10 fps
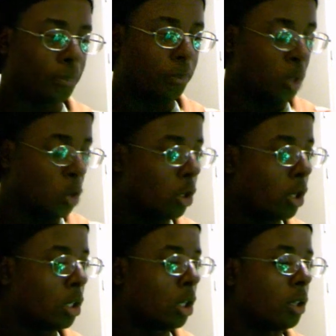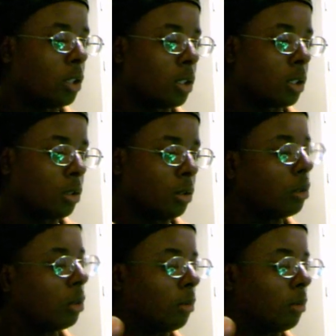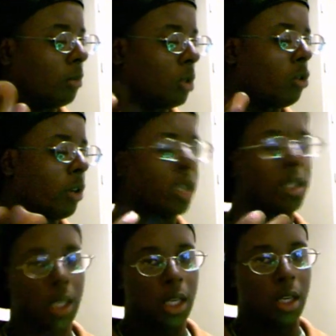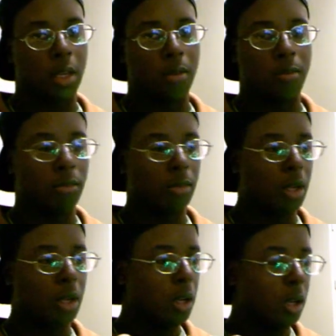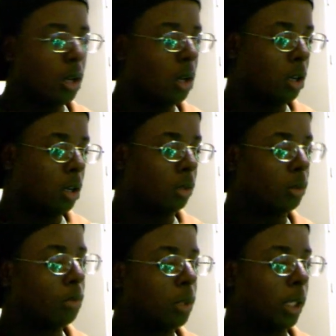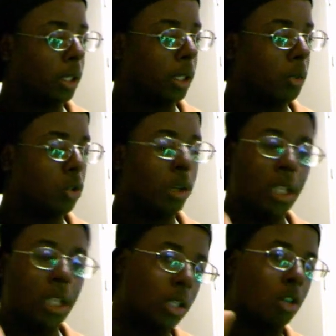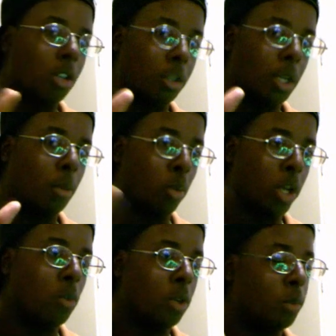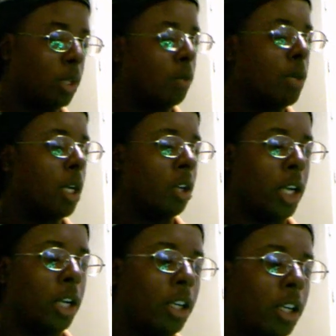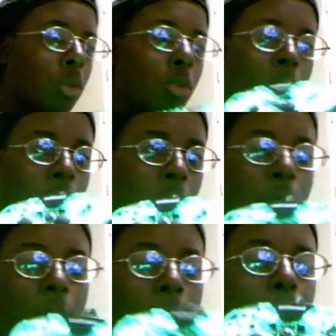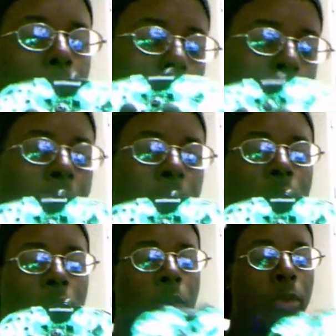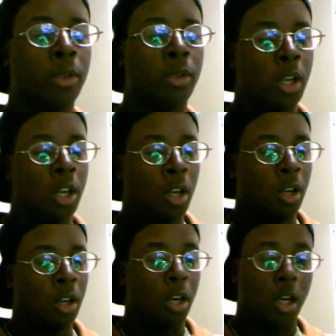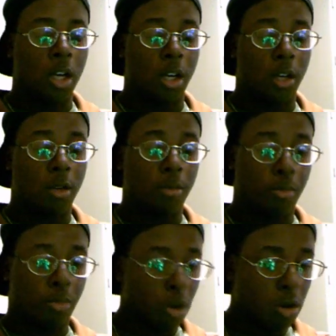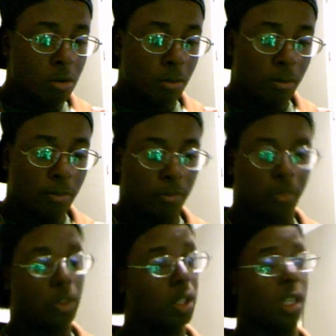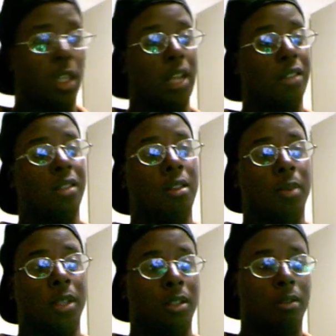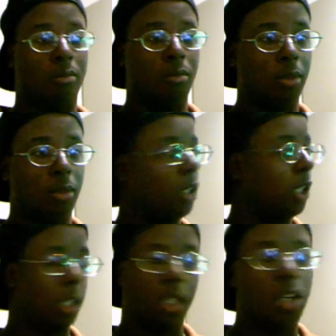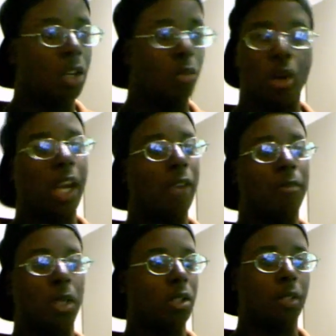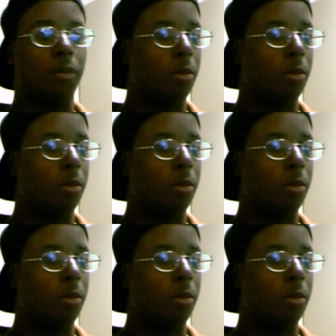Majority of the colors, majority of the time, put it like that, majority of the time you're going to pick up a red one, but you might look out to get a blue or green one. I happen to look out to get a green one. Pro, it lights up. It's good rave music.